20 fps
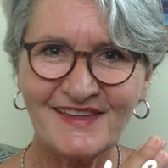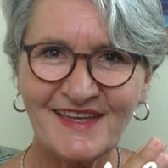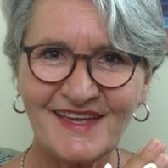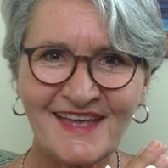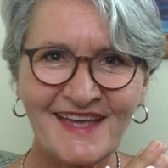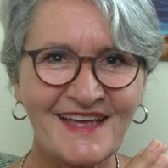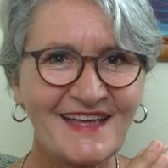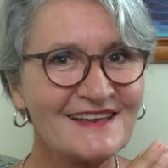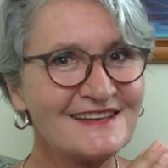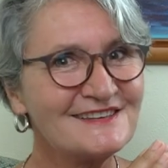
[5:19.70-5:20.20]

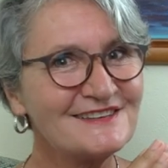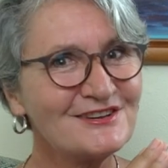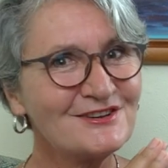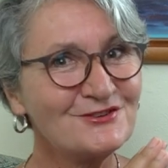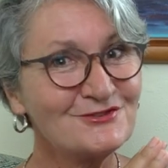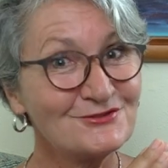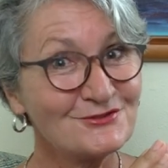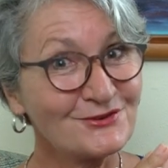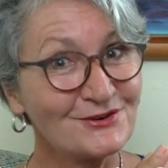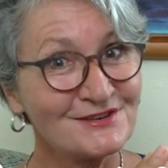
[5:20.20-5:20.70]
and
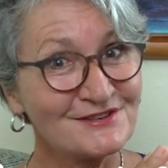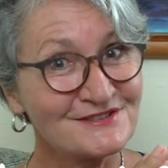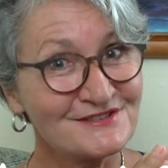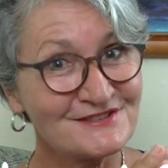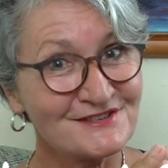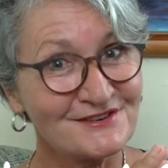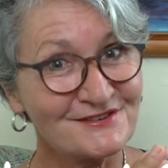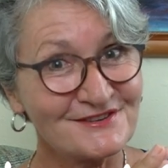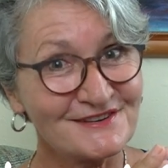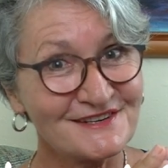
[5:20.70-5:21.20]
enjoy the
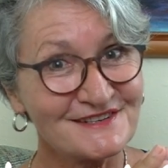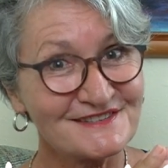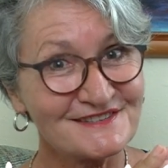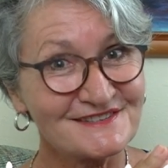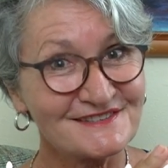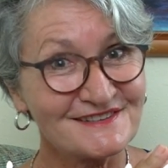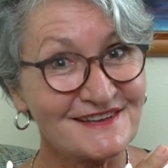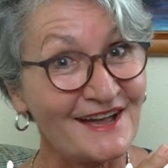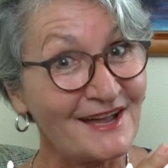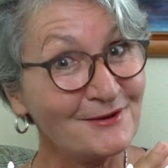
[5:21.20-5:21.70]

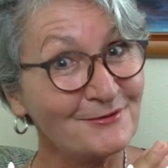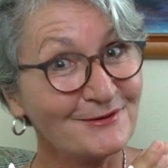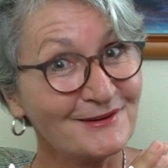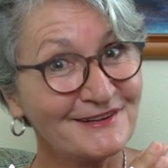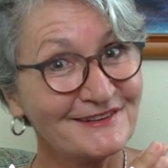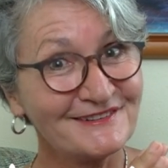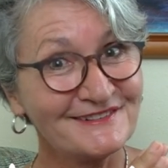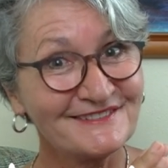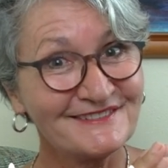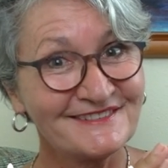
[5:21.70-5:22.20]
series. I
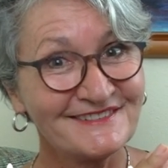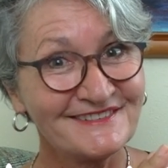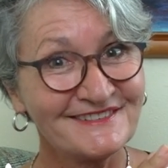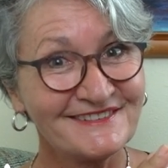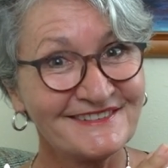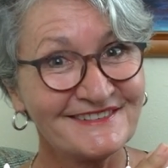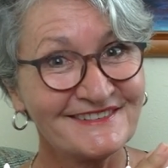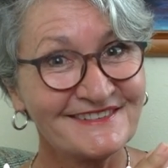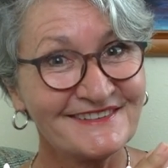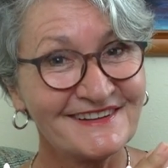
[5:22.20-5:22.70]
will.
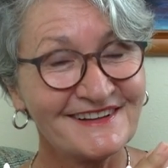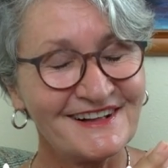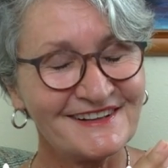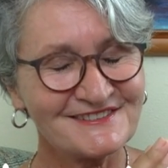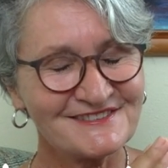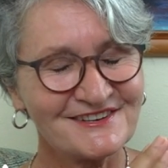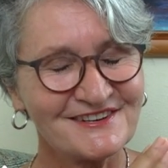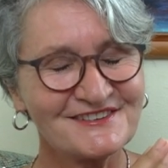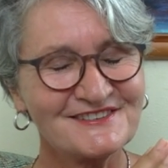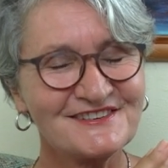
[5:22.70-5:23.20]
I'll
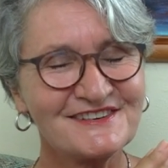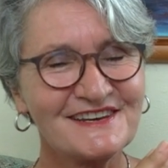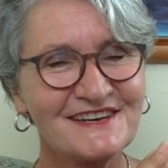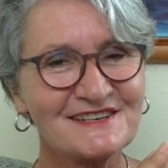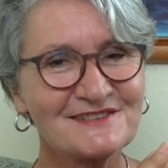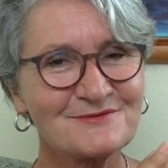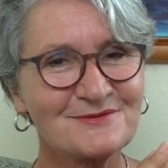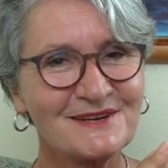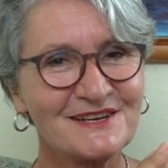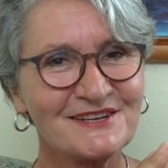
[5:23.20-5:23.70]
talk to you
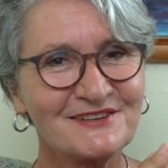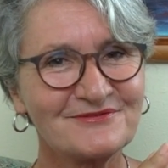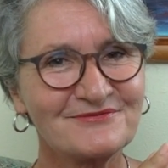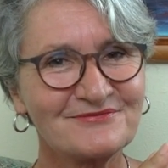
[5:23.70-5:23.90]
next week.